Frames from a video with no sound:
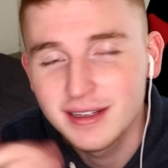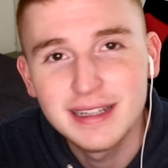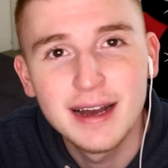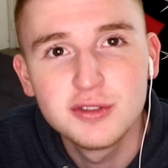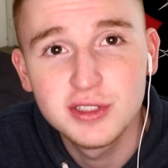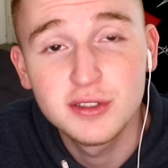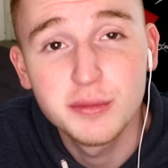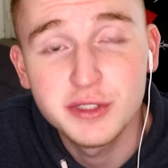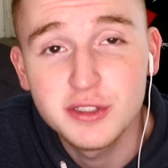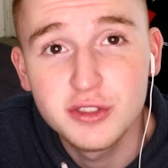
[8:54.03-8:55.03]
clown just
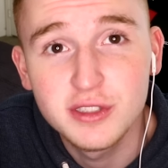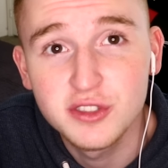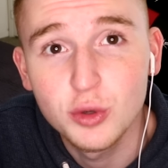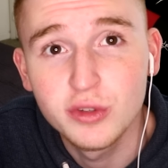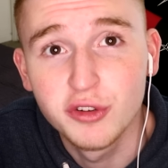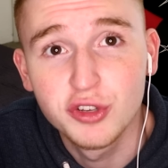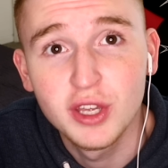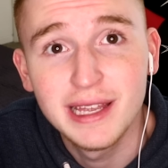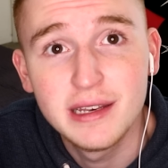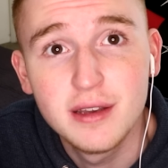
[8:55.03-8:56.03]
almost stole your
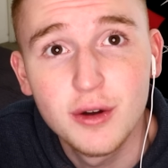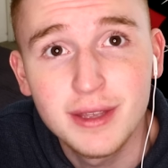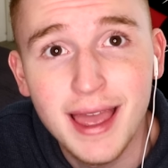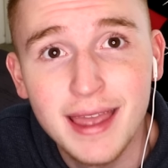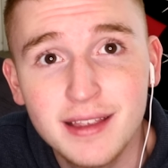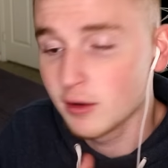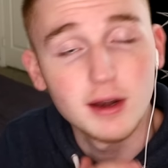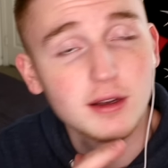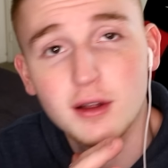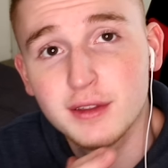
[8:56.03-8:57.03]
kid, okay? You
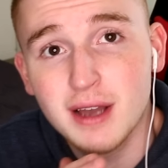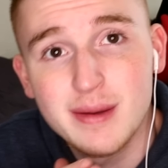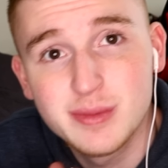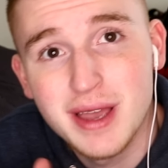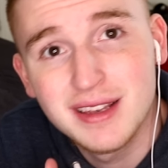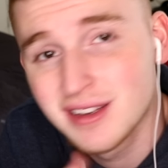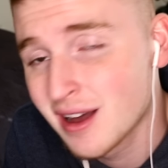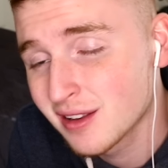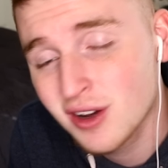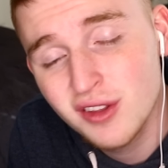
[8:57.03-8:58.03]
gotta call the cops, man. You
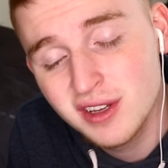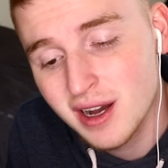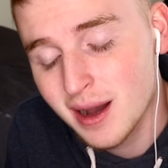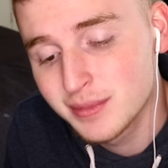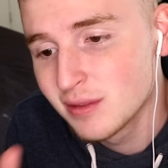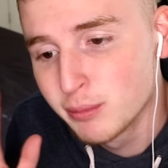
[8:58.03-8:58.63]
gotta call the cops.